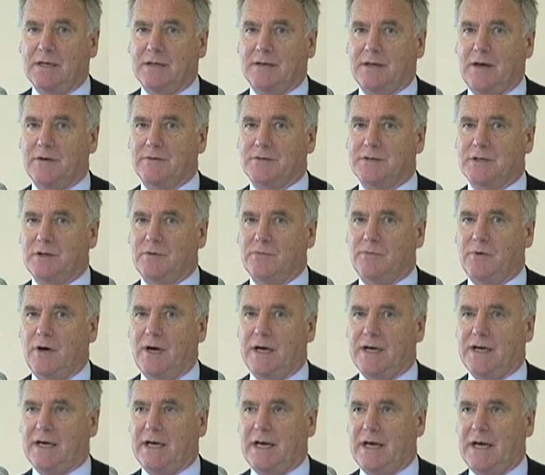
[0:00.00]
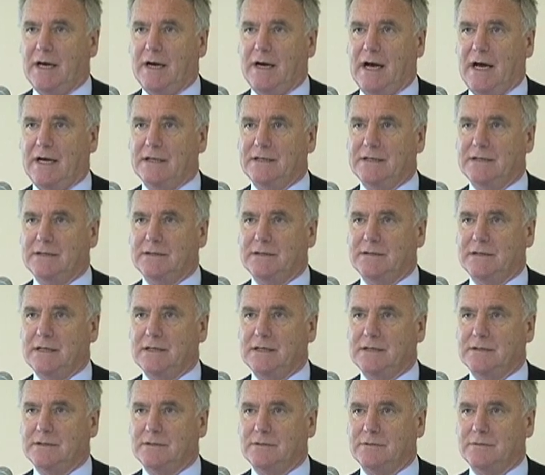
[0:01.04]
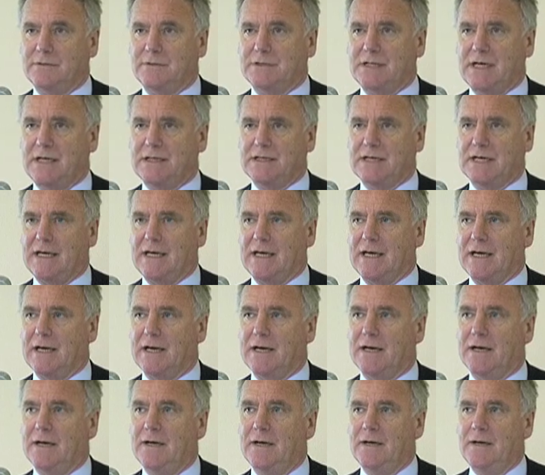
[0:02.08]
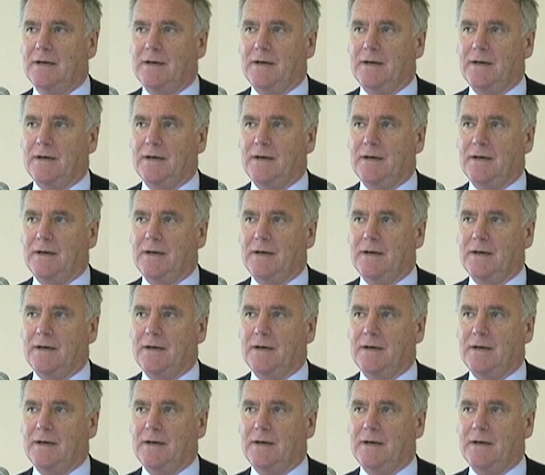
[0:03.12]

those who work here and indeed who study here,